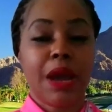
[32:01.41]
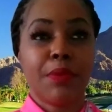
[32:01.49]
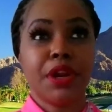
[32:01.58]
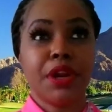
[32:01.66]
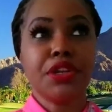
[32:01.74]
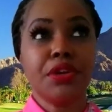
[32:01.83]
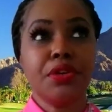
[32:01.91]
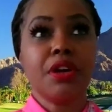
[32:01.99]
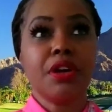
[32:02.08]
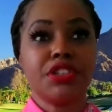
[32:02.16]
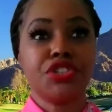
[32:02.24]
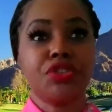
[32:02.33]
I want to do
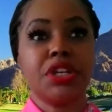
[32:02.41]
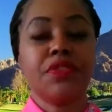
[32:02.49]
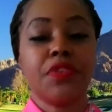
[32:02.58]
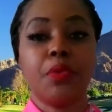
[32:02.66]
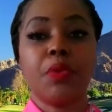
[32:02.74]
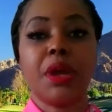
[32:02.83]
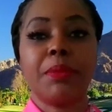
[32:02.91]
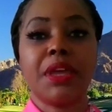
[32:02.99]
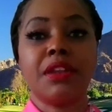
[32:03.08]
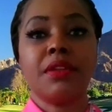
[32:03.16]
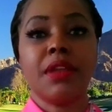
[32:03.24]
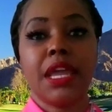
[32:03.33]
a retreat for
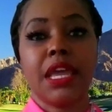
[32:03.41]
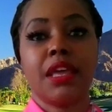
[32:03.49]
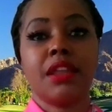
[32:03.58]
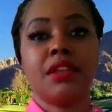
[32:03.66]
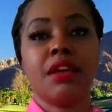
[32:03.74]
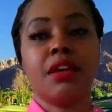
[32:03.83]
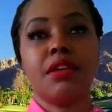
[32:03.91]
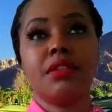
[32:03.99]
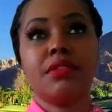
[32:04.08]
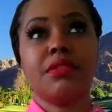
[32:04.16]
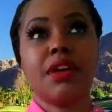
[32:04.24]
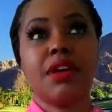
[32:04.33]
women in
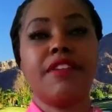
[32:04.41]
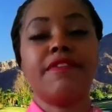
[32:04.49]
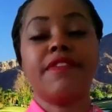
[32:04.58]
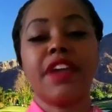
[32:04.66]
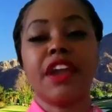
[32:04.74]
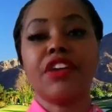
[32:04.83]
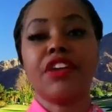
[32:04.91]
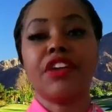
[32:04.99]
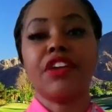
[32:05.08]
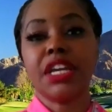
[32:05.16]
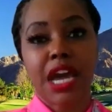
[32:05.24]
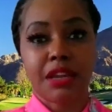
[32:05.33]
a very
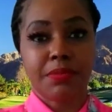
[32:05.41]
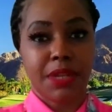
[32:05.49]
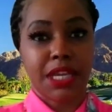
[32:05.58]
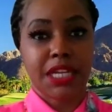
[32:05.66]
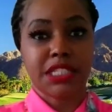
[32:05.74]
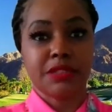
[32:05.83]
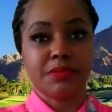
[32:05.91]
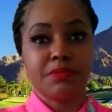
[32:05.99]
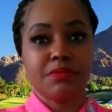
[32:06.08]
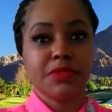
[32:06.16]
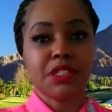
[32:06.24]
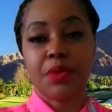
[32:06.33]
exotic place,
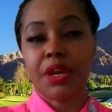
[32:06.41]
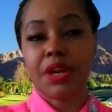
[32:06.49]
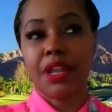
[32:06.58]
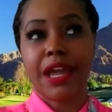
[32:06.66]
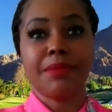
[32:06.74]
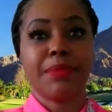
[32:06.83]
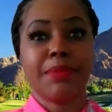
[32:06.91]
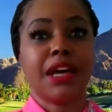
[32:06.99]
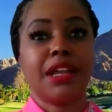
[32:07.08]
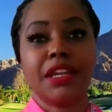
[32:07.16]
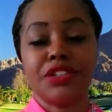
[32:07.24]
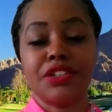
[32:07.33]
somewhere like
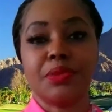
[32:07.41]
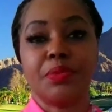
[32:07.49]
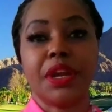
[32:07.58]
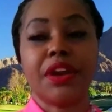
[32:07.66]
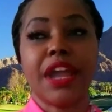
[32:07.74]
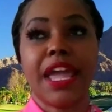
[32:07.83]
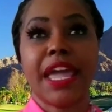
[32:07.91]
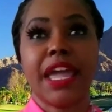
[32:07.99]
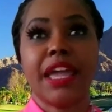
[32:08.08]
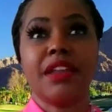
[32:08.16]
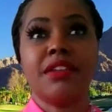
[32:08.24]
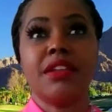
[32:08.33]
Bali or somewhere,
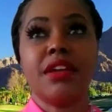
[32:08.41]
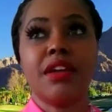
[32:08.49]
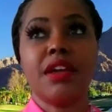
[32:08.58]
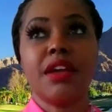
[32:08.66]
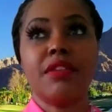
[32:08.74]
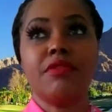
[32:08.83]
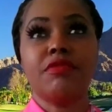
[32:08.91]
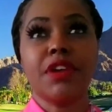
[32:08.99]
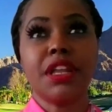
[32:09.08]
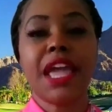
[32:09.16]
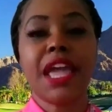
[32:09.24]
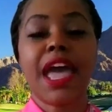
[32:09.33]
and
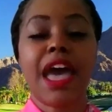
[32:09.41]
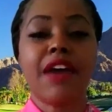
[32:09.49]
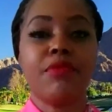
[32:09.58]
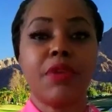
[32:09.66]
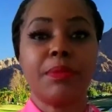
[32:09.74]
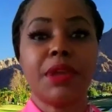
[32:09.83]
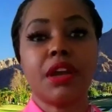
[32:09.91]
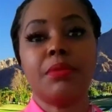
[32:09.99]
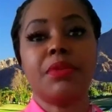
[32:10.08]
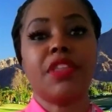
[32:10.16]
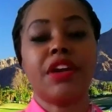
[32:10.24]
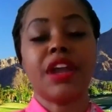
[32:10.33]
really have women
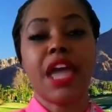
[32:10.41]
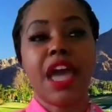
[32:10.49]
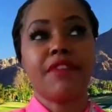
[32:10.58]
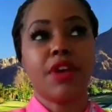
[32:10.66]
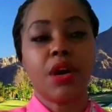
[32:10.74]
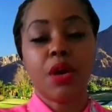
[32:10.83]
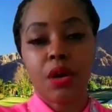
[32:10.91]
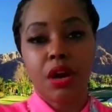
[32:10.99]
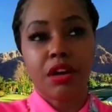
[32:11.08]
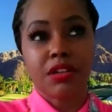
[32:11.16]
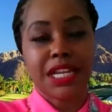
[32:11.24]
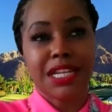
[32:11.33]
come in there and have a,
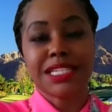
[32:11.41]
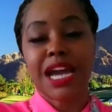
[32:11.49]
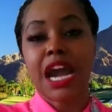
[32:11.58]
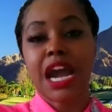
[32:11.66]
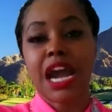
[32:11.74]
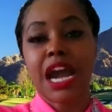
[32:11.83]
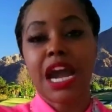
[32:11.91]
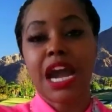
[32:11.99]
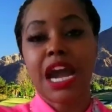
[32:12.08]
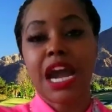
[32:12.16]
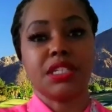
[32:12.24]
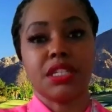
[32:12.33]
a an entire
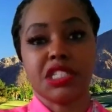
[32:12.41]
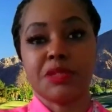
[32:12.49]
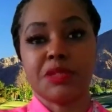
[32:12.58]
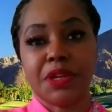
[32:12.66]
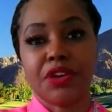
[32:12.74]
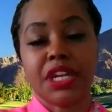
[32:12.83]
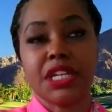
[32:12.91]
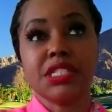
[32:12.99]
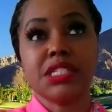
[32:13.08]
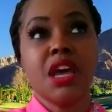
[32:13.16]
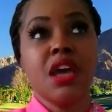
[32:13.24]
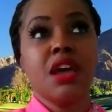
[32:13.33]
holistic
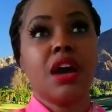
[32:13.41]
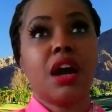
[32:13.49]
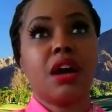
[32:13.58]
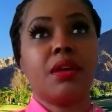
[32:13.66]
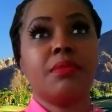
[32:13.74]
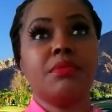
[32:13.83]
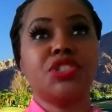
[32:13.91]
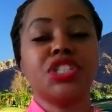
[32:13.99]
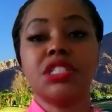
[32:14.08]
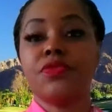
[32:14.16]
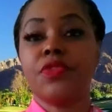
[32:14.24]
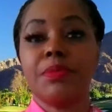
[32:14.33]
experience um,
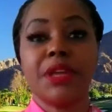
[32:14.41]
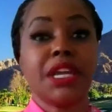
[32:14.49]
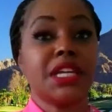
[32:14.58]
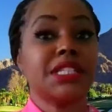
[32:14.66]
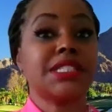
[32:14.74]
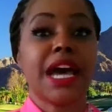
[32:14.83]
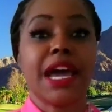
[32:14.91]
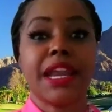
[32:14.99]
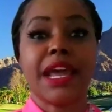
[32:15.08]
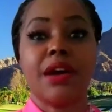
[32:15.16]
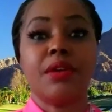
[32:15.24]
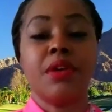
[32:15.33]
just from the
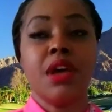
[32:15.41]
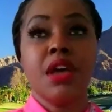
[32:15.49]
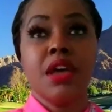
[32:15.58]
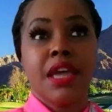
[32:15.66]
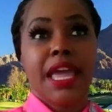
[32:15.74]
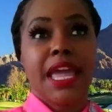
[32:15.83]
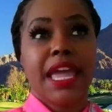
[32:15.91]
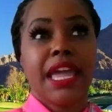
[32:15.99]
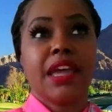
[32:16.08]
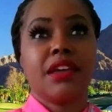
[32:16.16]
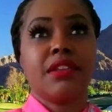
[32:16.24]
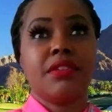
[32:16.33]
inside out
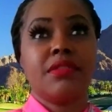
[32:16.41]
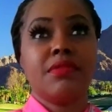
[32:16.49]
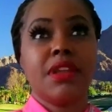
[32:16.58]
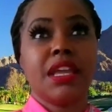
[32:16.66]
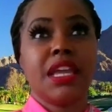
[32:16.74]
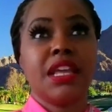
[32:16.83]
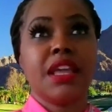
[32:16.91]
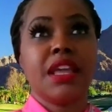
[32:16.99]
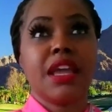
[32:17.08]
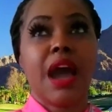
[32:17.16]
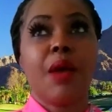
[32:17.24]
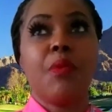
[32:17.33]
and it
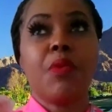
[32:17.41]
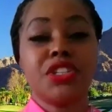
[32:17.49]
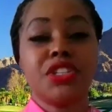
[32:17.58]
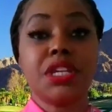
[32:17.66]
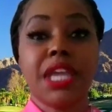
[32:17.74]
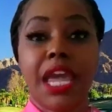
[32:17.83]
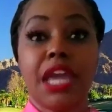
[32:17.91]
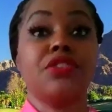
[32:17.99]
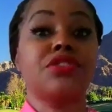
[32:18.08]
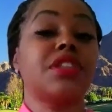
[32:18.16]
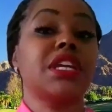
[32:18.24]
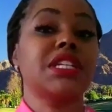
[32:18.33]
i want to
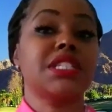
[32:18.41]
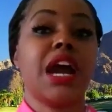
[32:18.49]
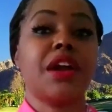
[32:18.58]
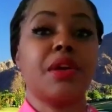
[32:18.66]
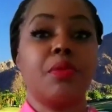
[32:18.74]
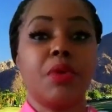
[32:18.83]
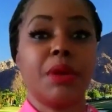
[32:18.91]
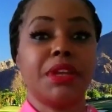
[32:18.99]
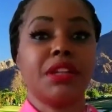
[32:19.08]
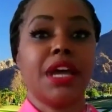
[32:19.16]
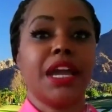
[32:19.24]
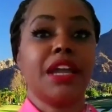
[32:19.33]
cater to the entire
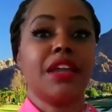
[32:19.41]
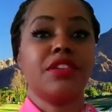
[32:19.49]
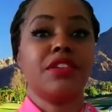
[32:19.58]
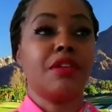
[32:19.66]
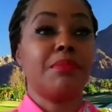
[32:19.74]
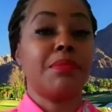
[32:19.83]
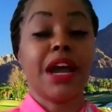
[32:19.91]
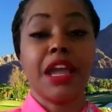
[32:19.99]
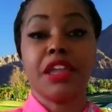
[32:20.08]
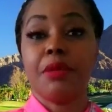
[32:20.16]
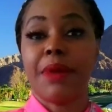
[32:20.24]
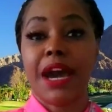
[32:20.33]
woman like your
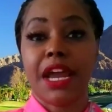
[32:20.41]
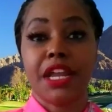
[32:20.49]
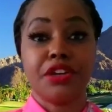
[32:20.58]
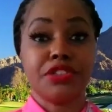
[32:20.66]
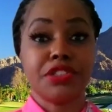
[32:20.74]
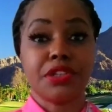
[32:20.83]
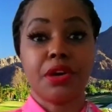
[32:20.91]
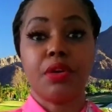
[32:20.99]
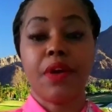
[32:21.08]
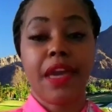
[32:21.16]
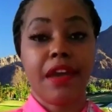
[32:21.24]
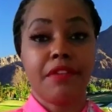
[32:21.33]
mind your body your
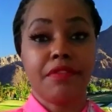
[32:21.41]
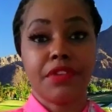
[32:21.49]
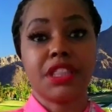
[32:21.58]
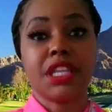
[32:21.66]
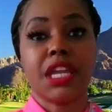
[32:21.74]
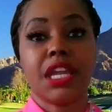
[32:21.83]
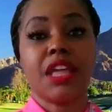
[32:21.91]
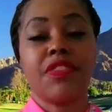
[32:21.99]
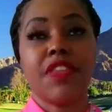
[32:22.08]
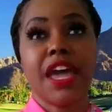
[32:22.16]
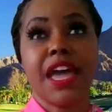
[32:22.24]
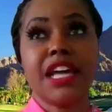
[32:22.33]
soul everything
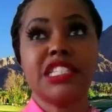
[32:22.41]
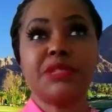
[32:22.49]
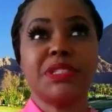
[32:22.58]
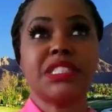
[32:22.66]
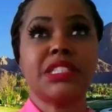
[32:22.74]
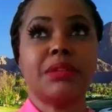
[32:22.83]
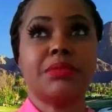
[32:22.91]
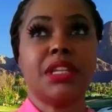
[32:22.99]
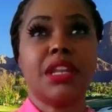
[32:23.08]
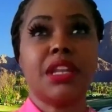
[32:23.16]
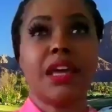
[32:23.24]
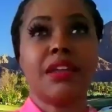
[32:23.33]
and that has been
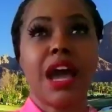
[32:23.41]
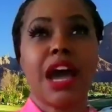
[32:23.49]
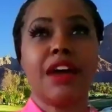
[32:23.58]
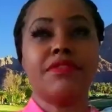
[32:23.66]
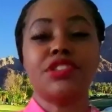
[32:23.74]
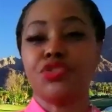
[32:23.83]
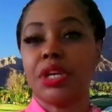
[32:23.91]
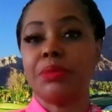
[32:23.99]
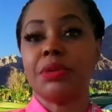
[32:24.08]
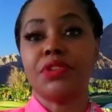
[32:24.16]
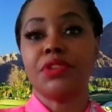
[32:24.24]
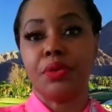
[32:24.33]
something that i've
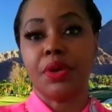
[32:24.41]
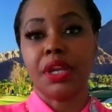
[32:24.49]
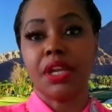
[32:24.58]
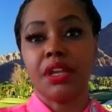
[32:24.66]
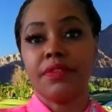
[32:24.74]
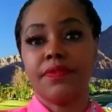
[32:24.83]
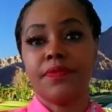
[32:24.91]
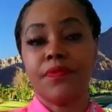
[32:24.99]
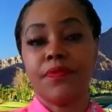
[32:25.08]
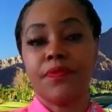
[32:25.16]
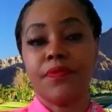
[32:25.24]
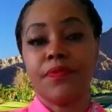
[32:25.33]
dreamed of doing
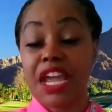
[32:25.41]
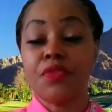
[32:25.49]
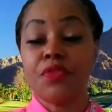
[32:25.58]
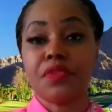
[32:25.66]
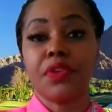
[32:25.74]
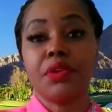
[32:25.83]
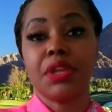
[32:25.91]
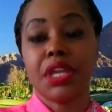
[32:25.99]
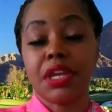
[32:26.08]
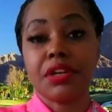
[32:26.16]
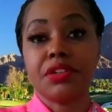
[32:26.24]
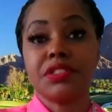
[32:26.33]
now for a few
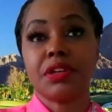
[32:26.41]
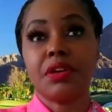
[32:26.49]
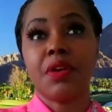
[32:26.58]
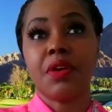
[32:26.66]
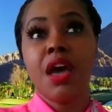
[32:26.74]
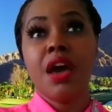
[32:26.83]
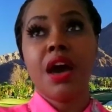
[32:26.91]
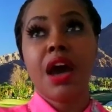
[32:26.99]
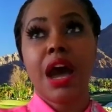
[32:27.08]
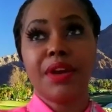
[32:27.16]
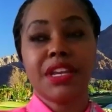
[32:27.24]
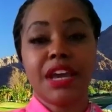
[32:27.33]
years so
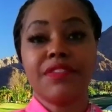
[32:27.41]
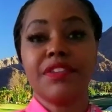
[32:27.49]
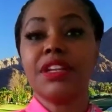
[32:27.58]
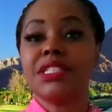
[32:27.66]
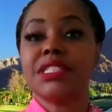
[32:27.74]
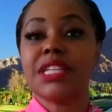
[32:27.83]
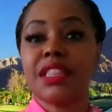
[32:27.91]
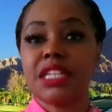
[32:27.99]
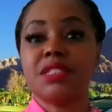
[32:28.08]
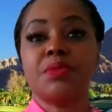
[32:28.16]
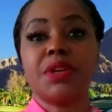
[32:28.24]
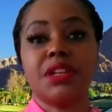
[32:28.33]
i would definitely say
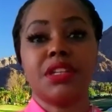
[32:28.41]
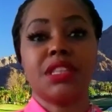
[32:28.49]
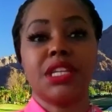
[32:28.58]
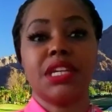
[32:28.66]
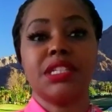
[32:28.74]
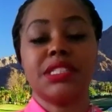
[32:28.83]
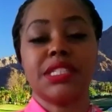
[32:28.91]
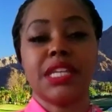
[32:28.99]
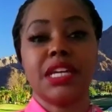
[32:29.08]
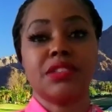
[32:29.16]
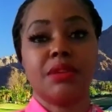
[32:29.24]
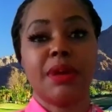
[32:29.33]
that's one of the things
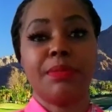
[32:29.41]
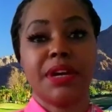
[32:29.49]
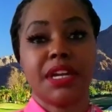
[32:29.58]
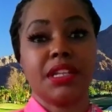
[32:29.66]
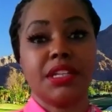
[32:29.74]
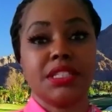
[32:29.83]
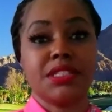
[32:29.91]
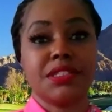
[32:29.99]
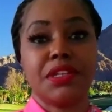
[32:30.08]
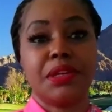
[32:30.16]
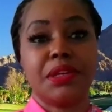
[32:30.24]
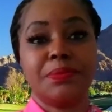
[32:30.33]
that is on my bucket
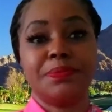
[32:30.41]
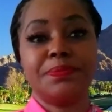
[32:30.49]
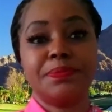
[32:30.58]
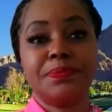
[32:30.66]
list to do